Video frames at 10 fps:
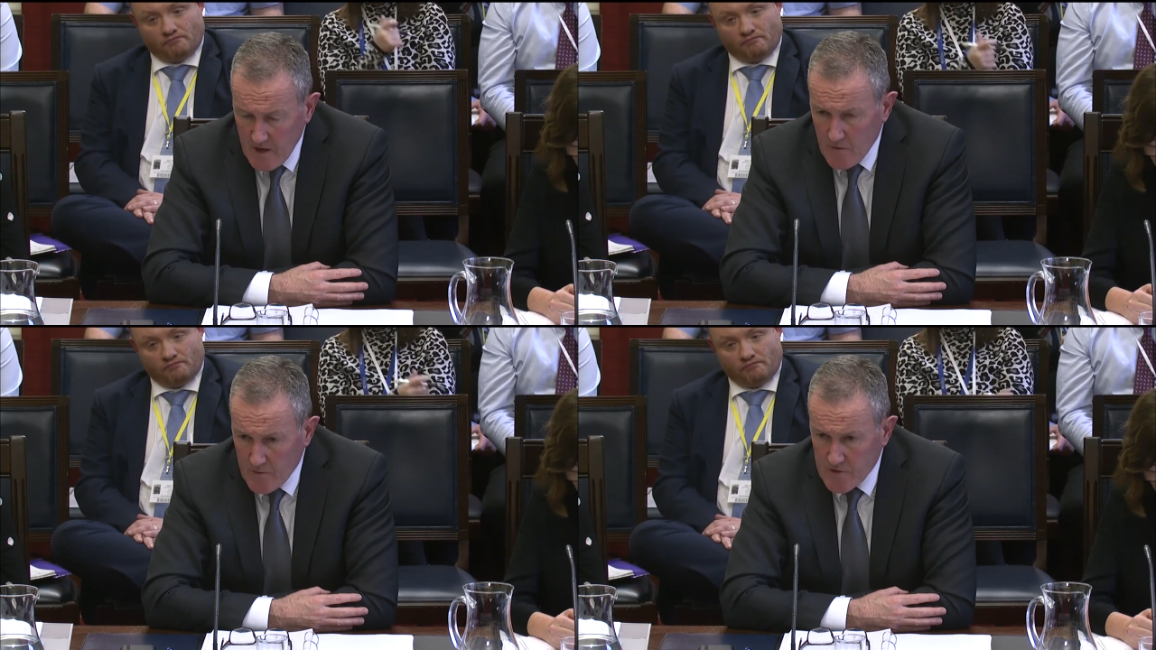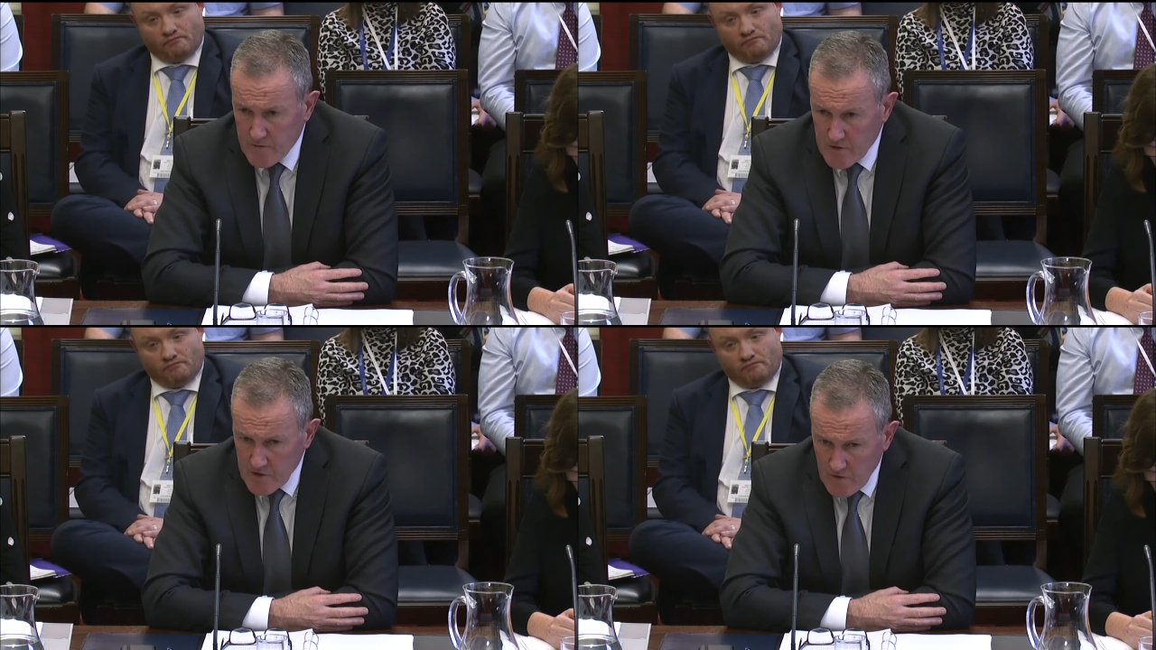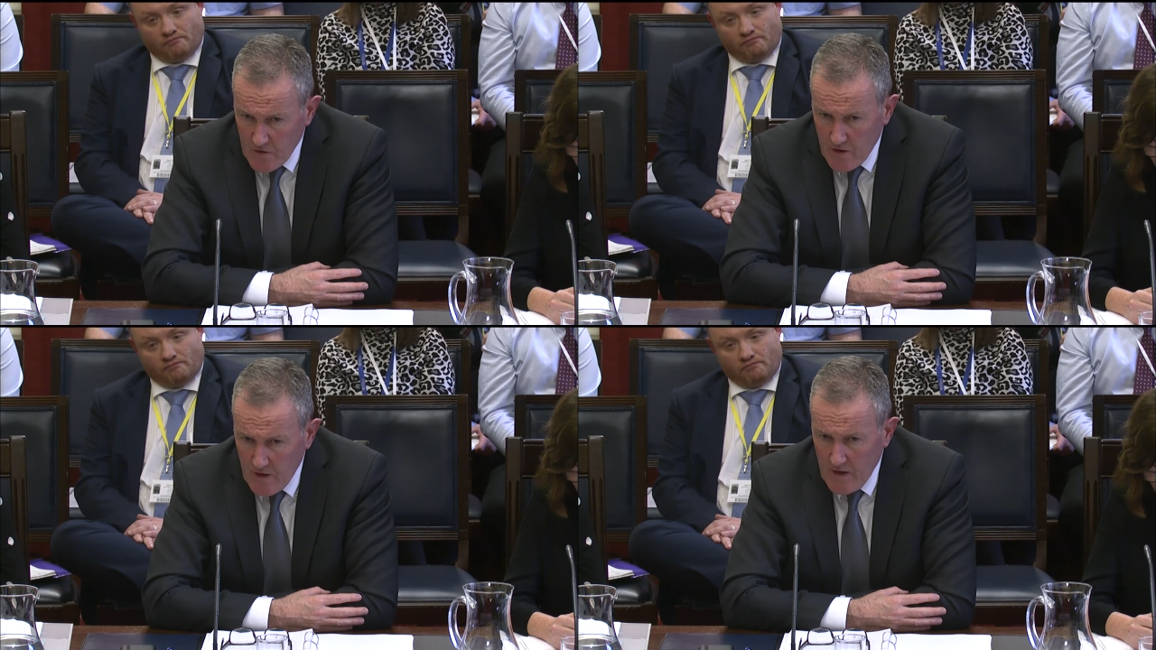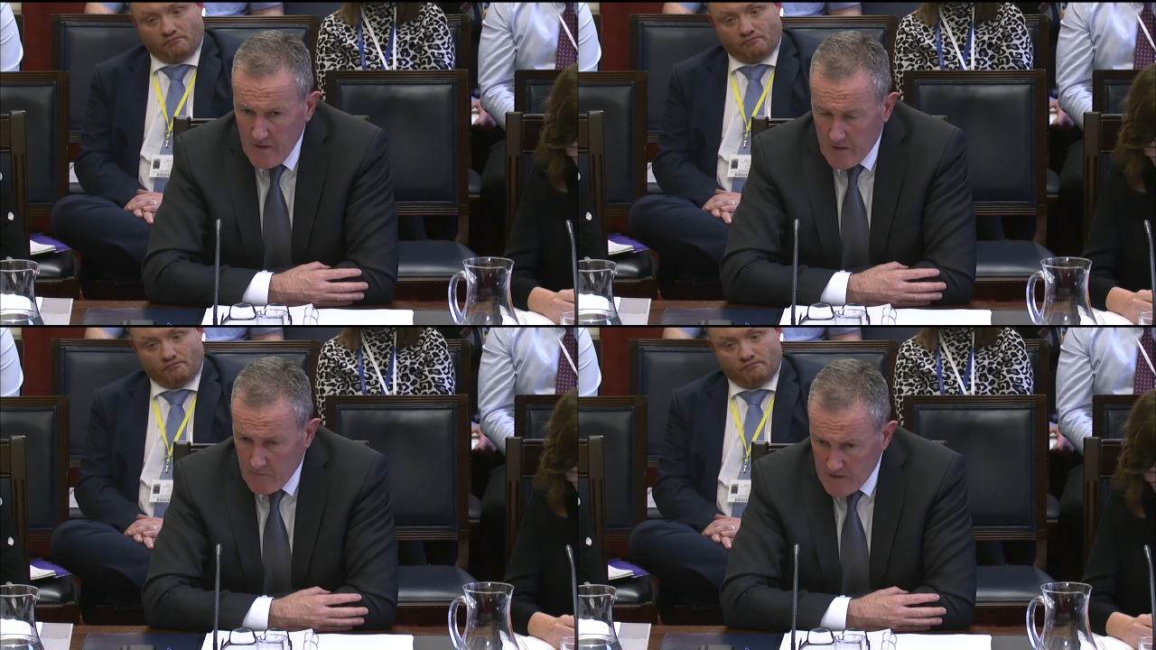Speaker 1: was to ensure
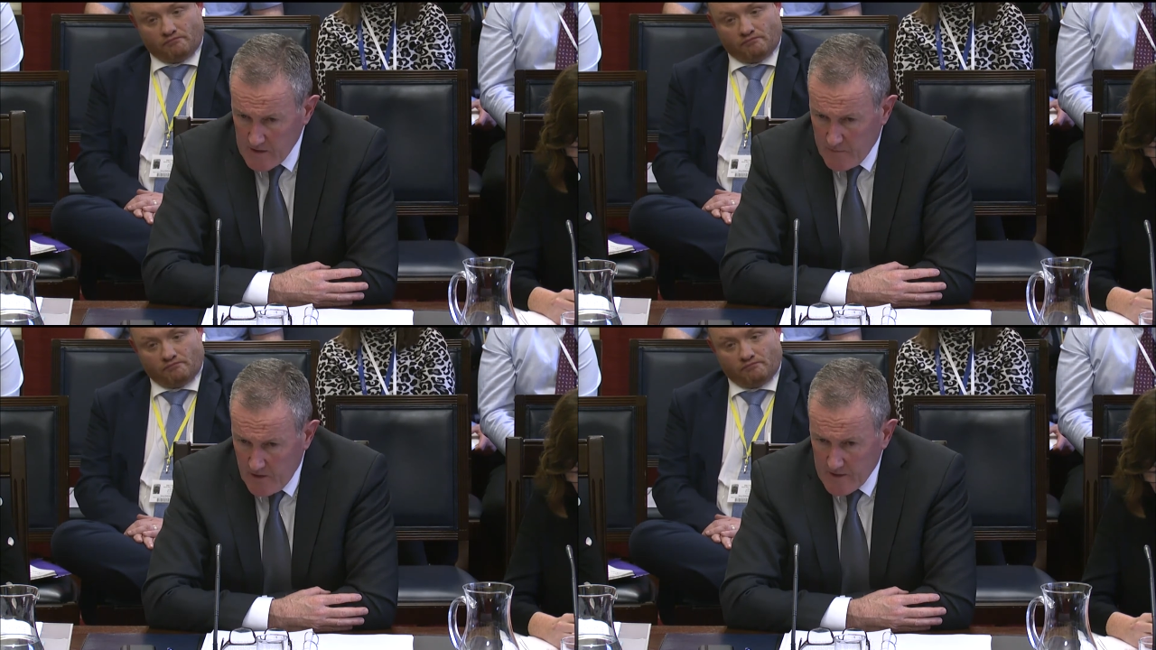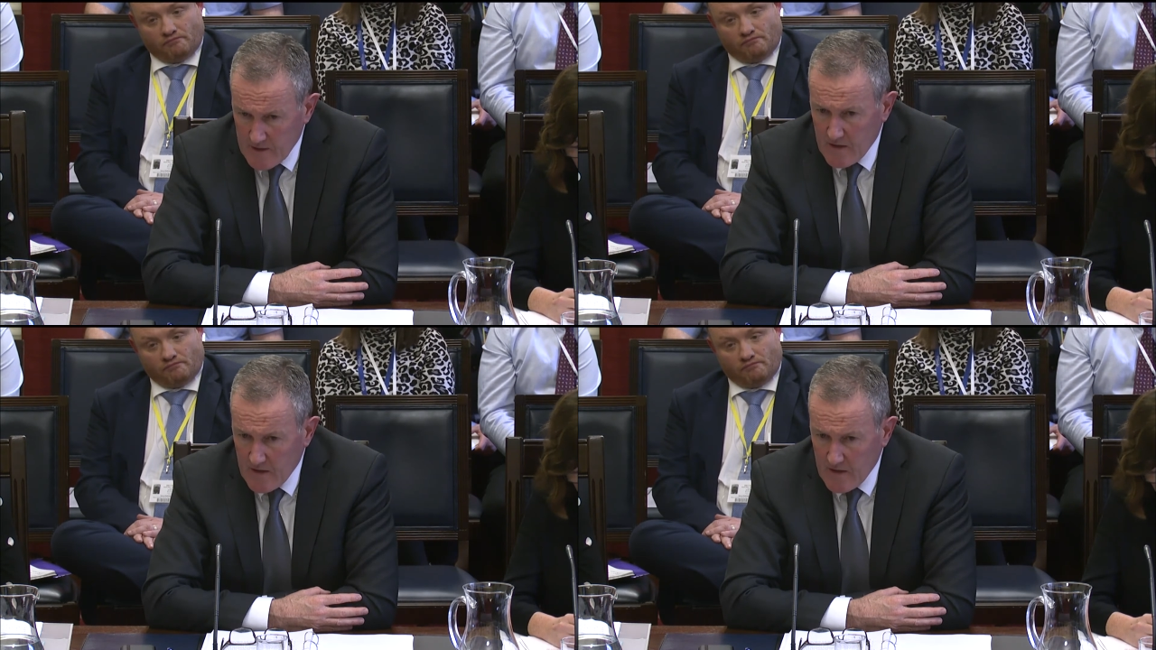that once appointed,